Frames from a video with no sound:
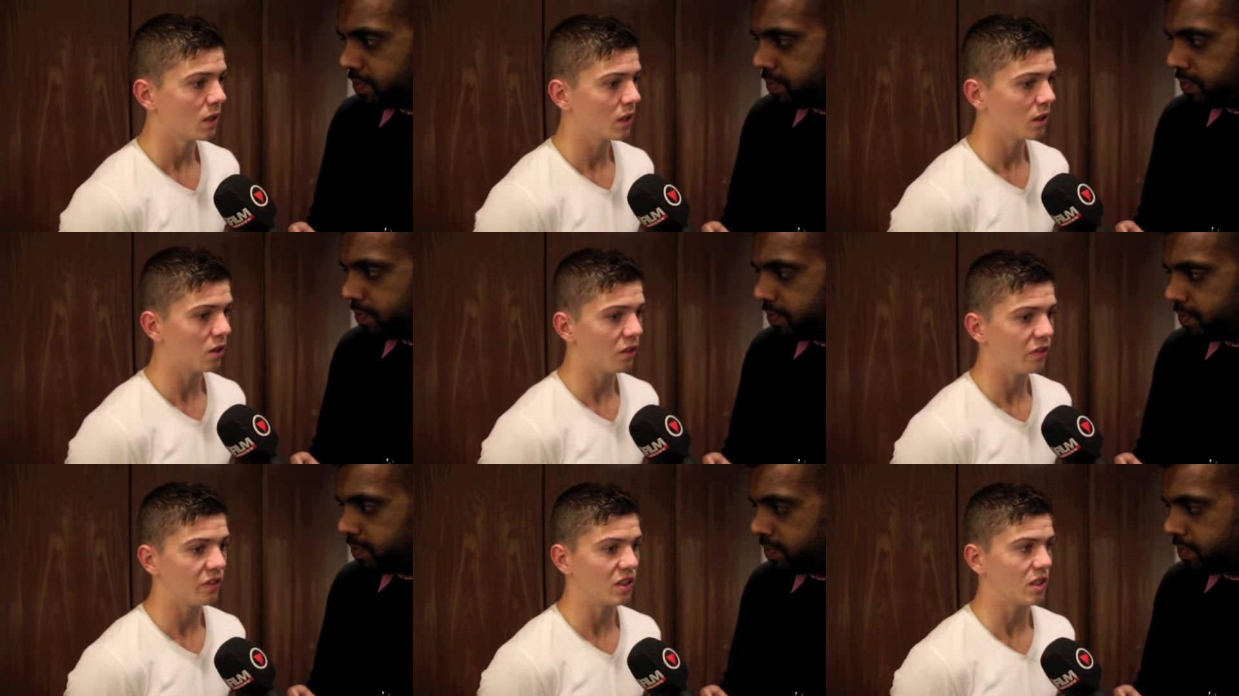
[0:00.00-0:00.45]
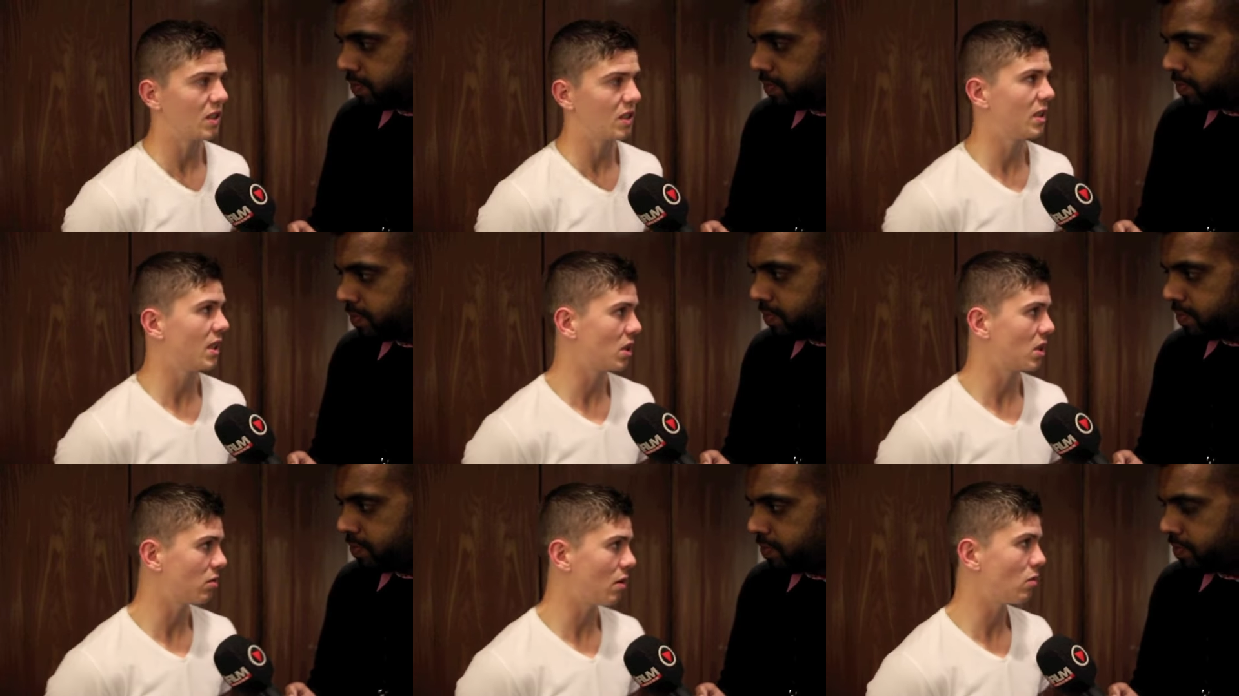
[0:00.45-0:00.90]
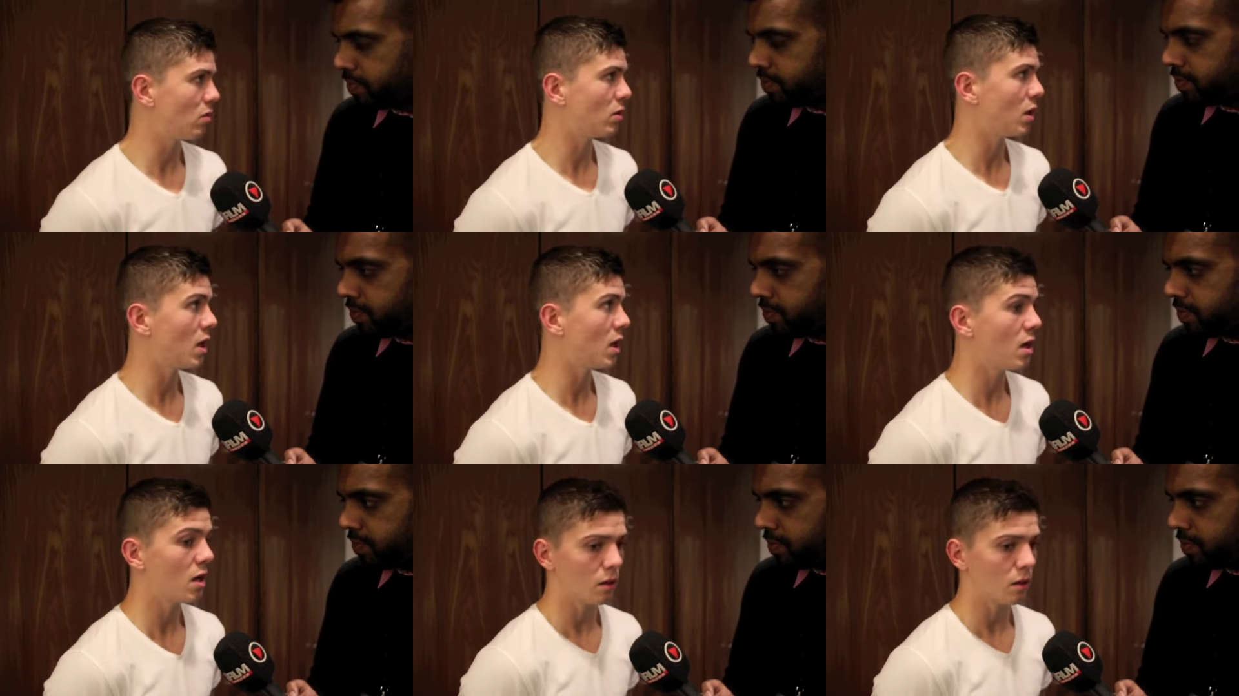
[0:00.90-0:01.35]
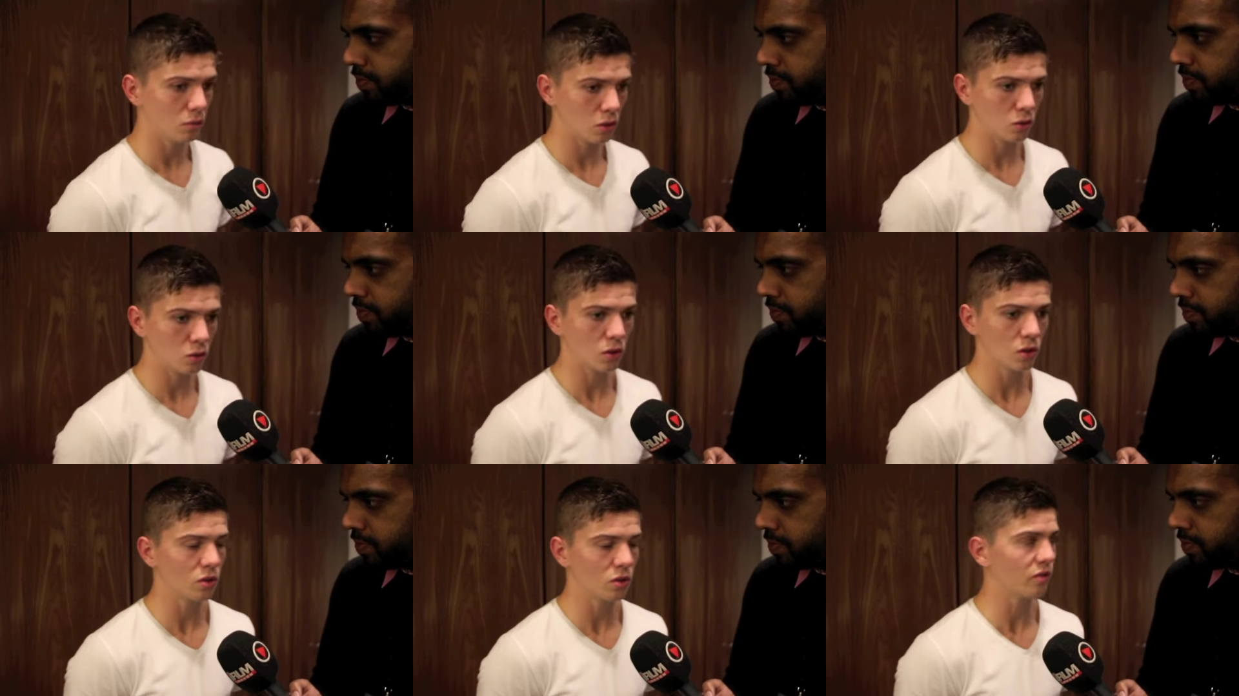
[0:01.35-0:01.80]
Speaker 1: you know, if it's a six rounder, I'm
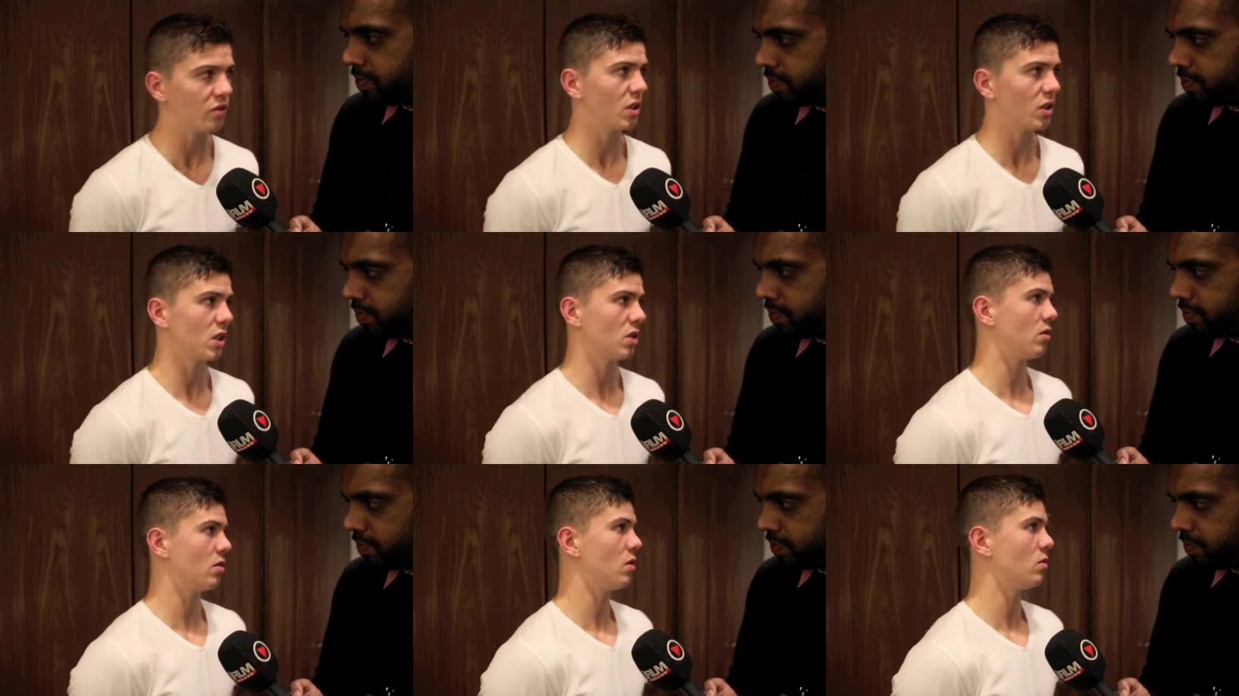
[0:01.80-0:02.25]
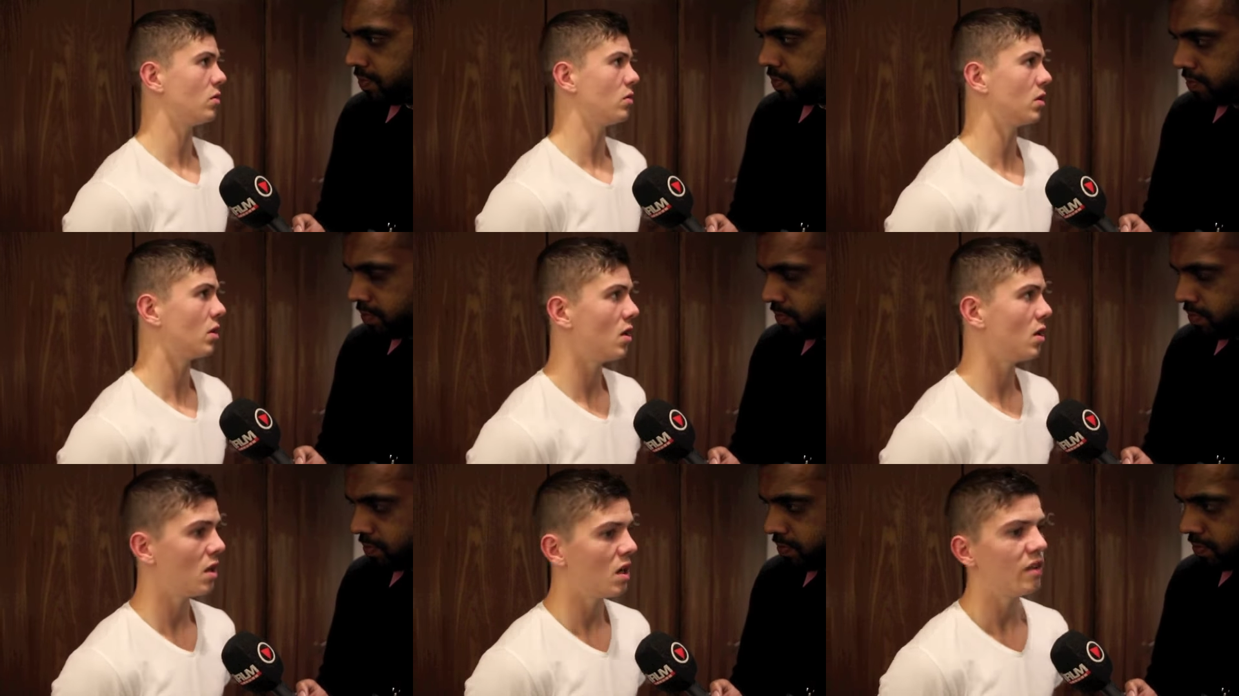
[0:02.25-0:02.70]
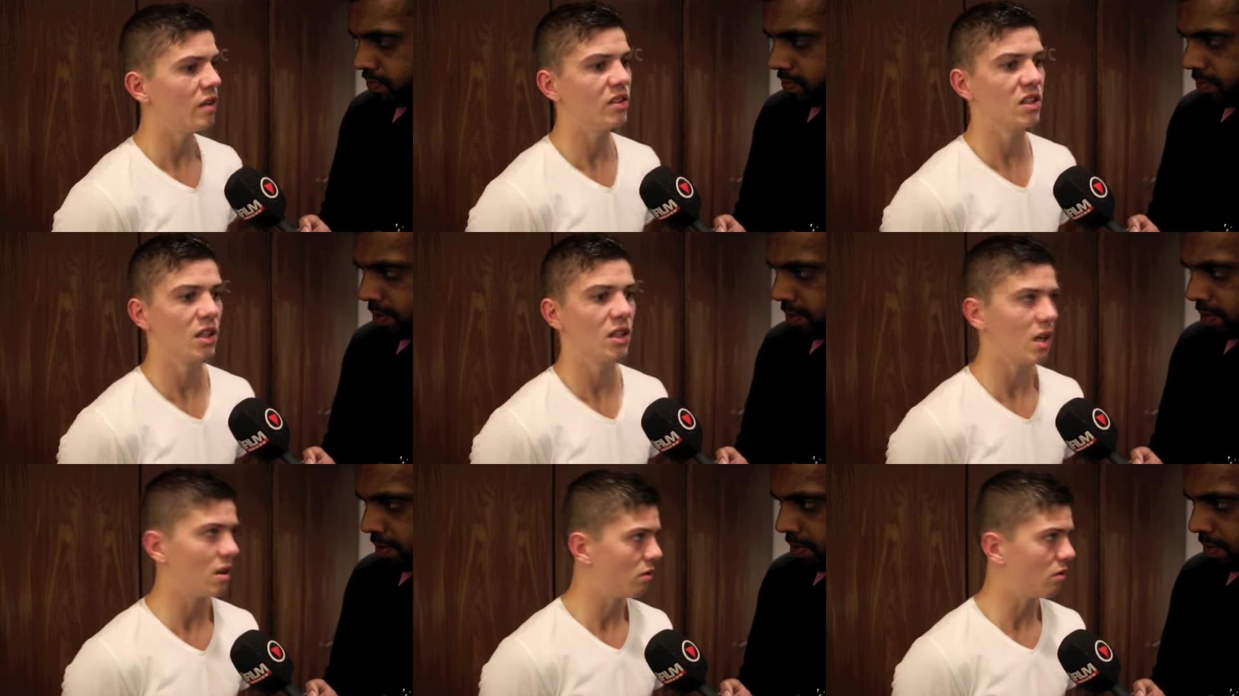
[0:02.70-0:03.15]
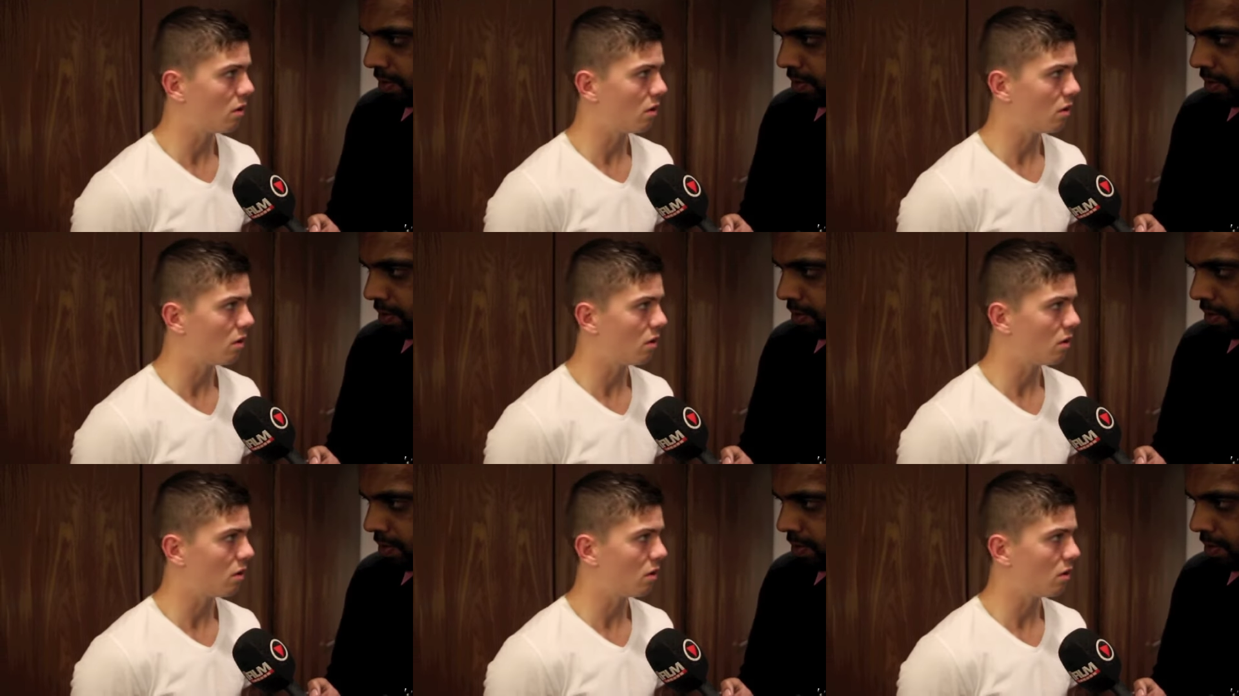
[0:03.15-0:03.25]
doing a tough six rounds. If it's an eight